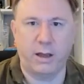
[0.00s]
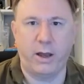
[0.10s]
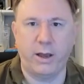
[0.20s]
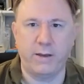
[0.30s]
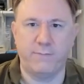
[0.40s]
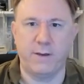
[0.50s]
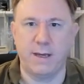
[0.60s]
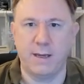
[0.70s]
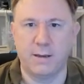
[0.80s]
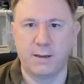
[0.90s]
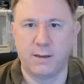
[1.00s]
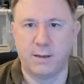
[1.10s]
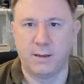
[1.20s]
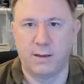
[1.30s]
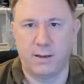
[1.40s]
IV,
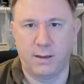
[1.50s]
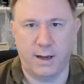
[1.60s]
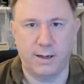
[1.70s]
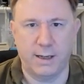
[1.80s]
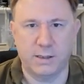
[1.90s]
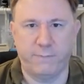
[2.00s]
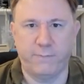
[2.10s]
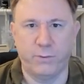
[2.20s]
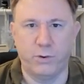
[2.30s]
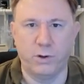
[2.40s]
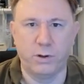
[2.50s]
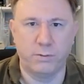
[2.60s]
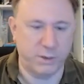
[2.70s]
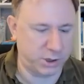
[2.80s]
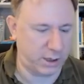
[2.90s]
and that's a 4,
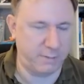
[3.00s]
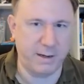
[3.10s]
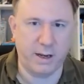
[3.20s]
which I